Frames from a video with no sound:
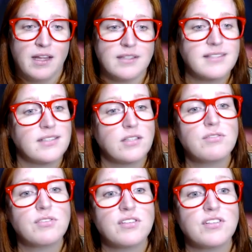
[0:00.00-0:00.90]
The
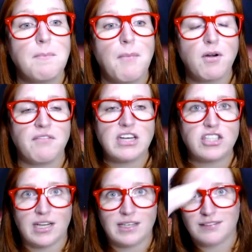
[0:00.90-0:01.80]
seducer's
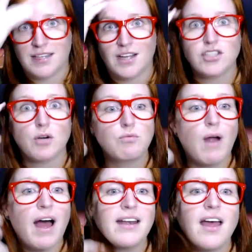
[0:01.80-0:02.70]
motivation: to
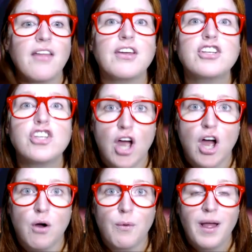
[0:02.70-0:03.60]
run the
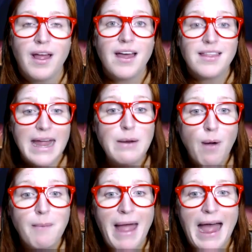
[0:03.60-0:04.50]
show. They
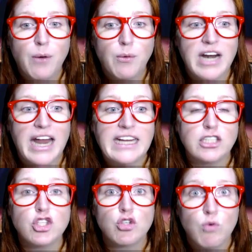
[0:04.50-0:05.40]
want power and
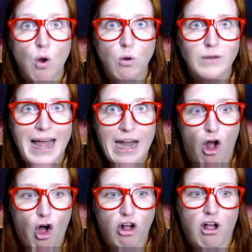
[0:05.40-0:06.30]
control at
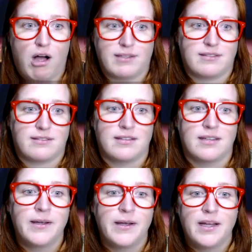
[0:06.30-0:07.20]
all costs.
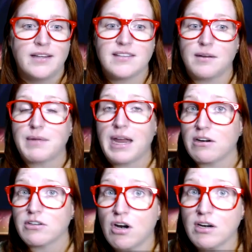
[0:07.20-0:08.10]
Some
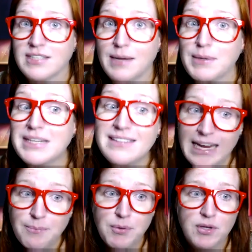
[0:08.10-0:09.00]
character archetype
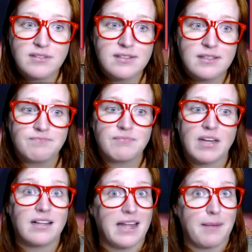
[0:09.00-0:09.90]
examples:
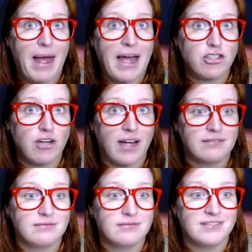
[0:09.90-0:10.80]
Cleopatra,
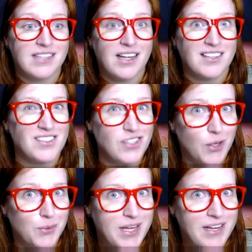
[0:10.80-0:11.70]

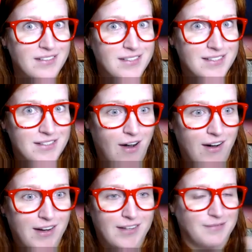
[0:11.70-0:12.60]
Tony
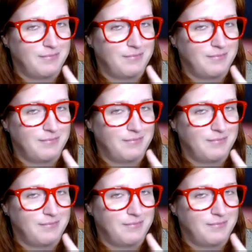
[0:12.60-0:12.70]
Stark,